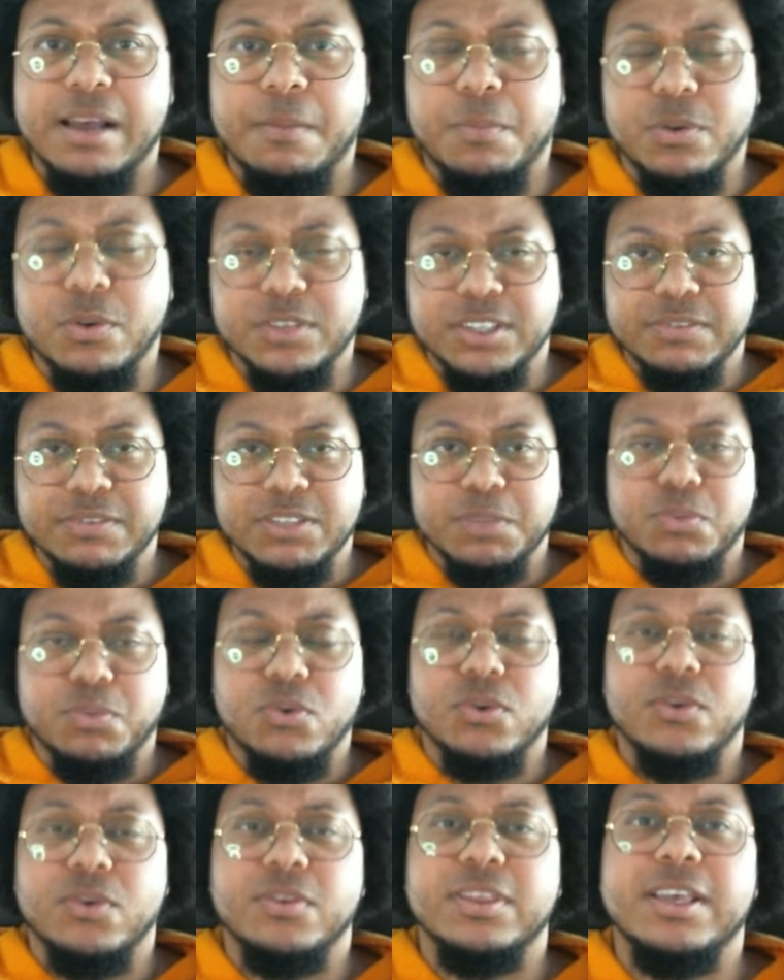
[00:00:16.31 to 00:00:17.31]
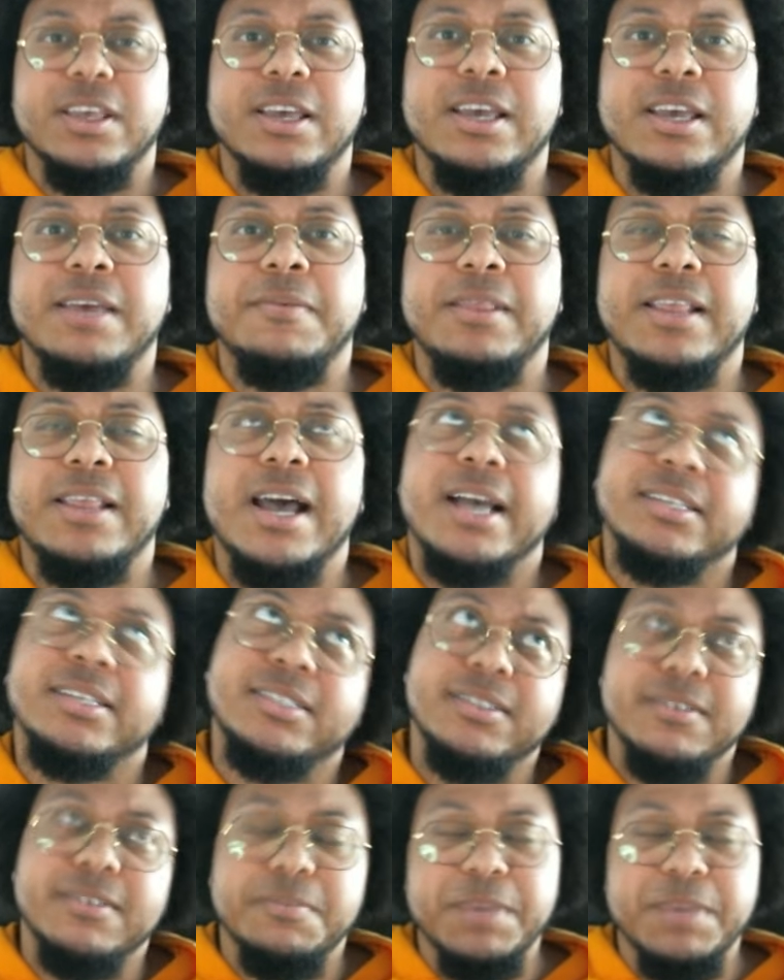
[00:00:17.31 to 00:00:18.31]
positive support on the
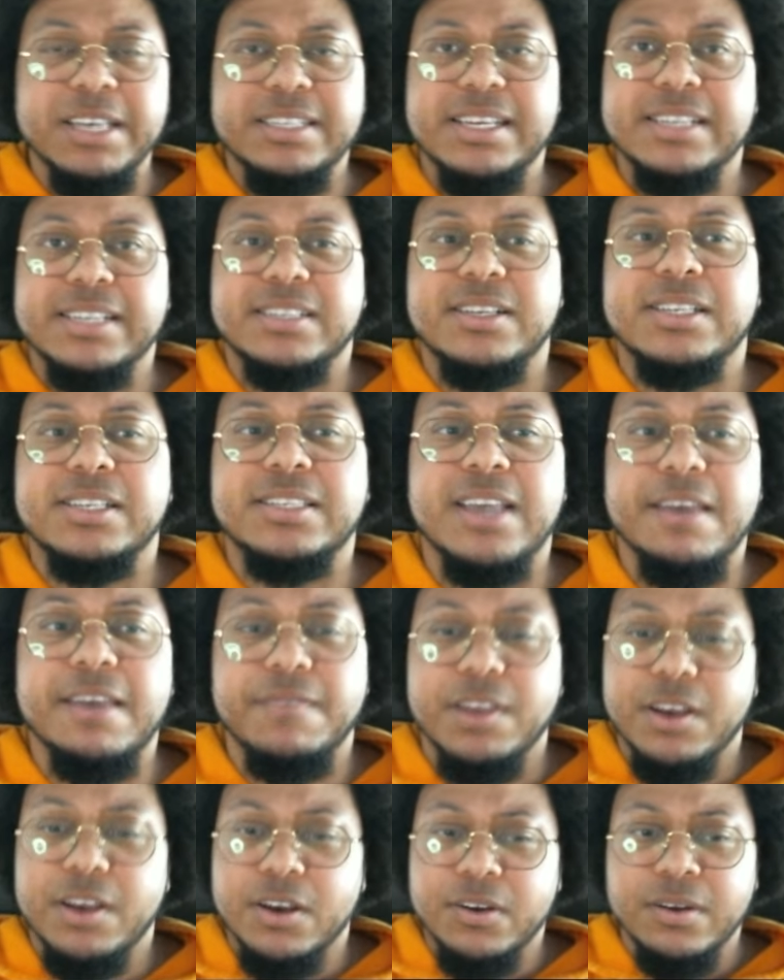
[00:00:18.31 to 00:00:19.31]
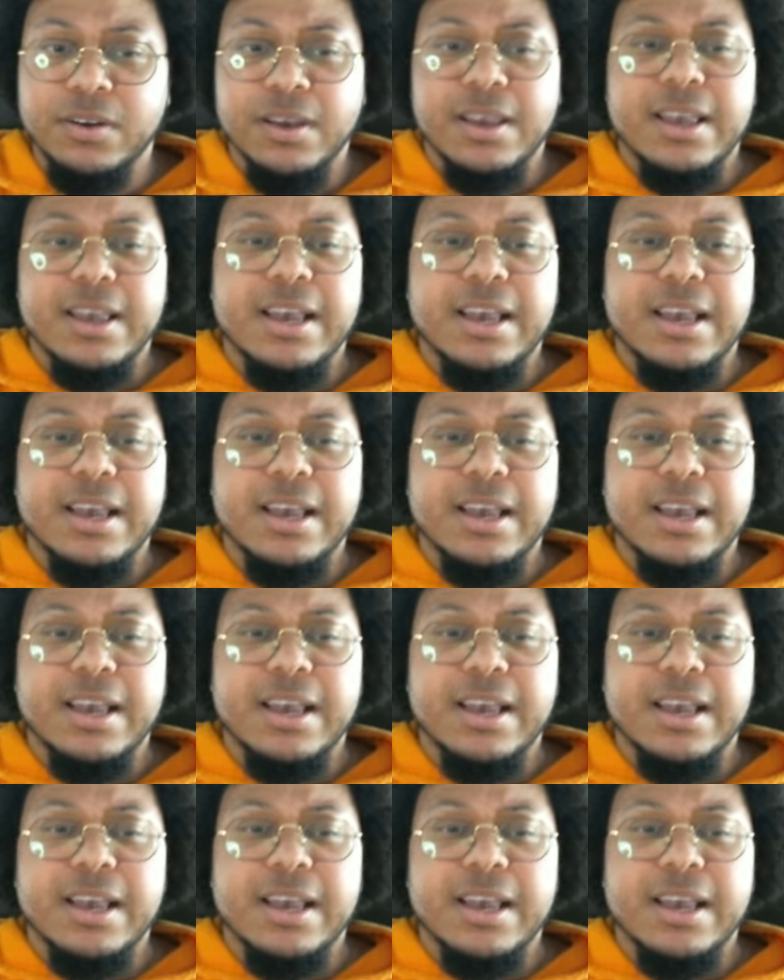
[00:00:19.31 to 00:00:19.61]
last PTS Sasuke video.